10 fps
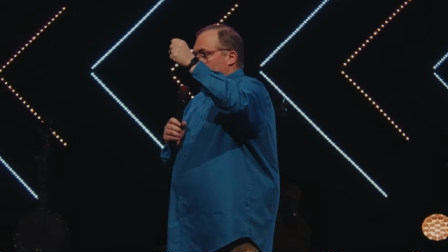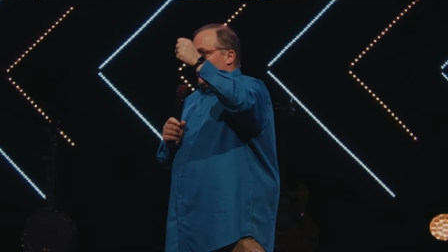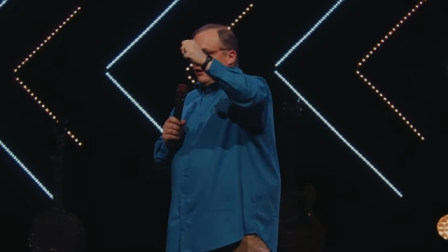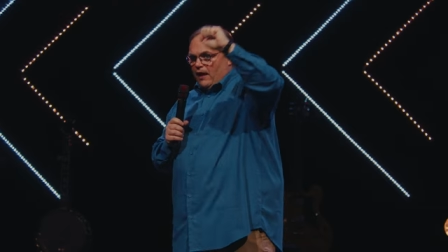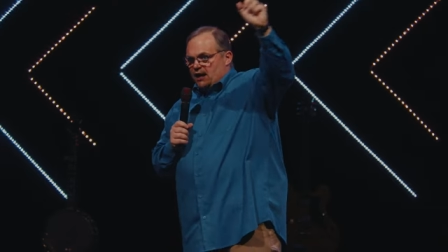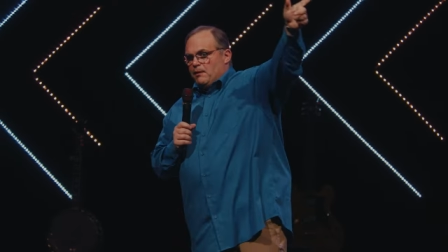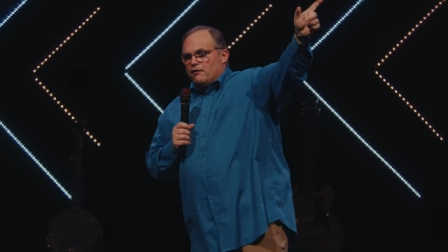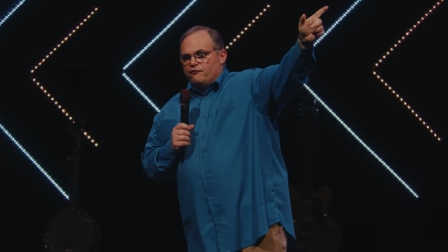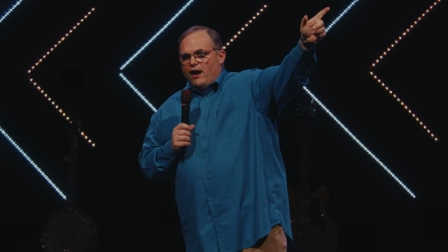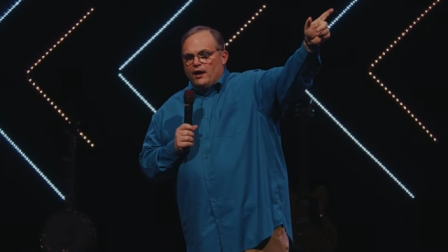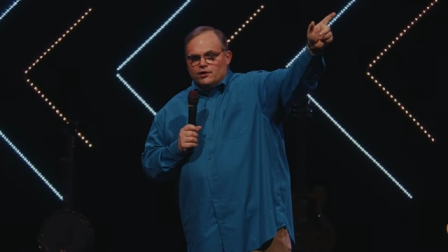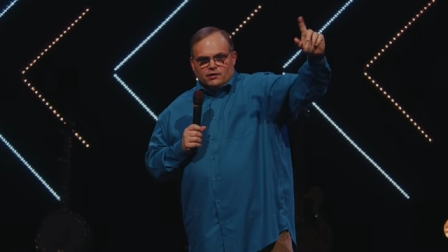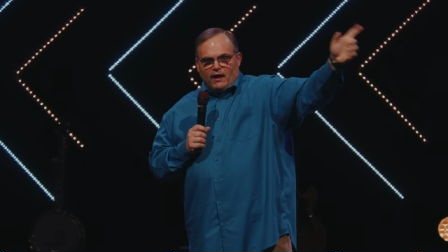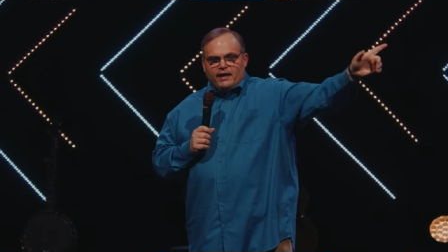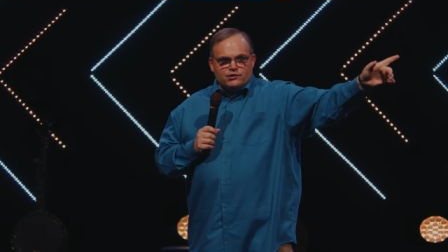and light them on fire to
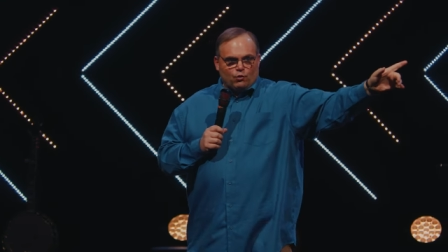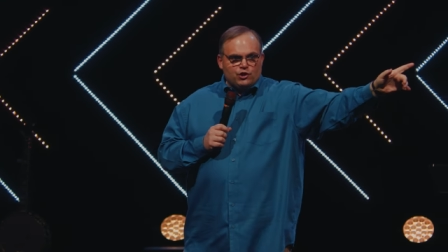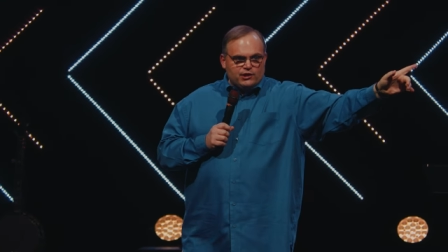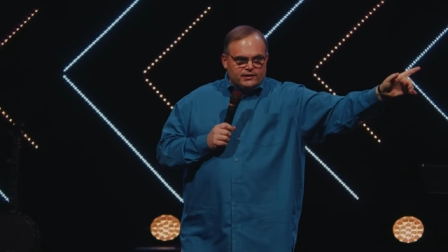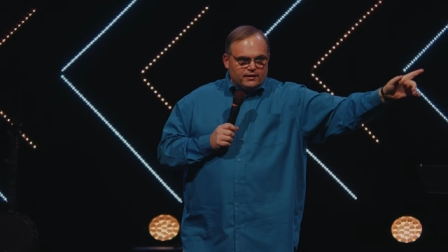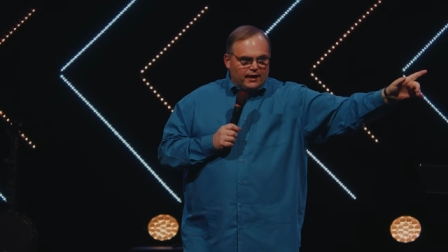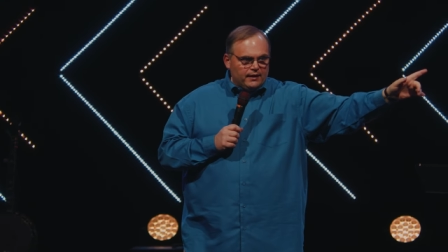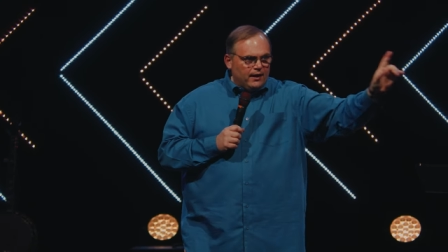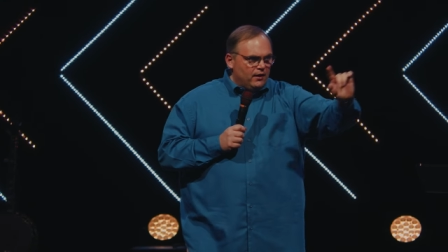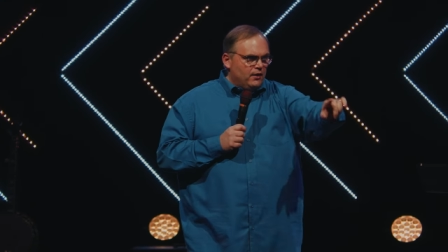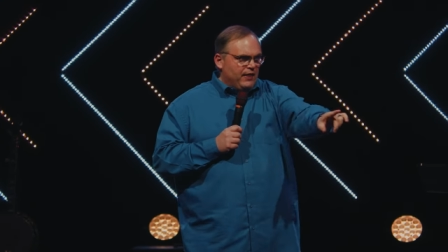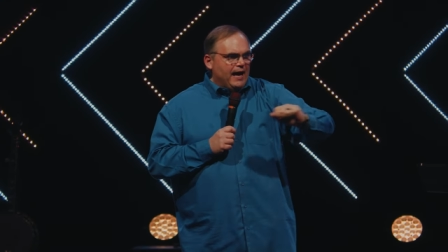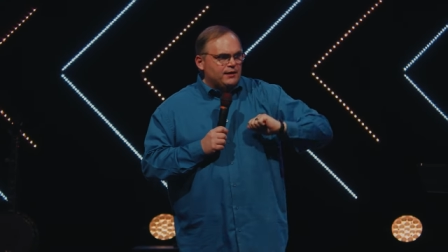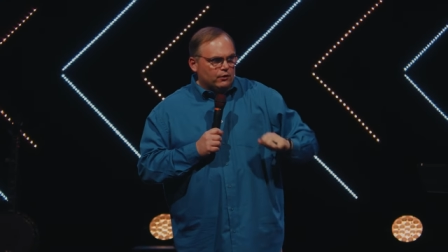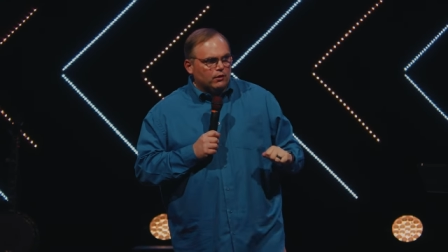light his orgies at night.
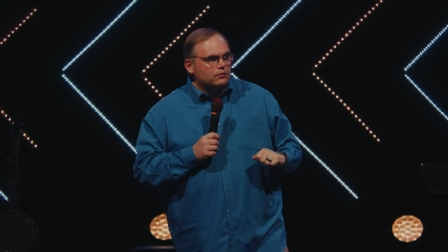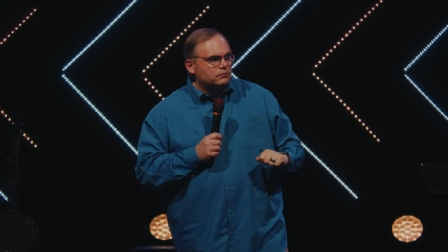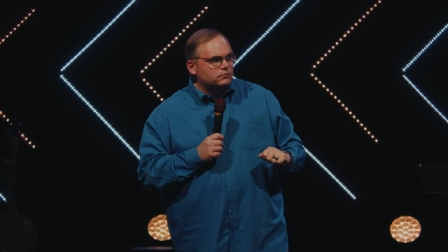That Nero.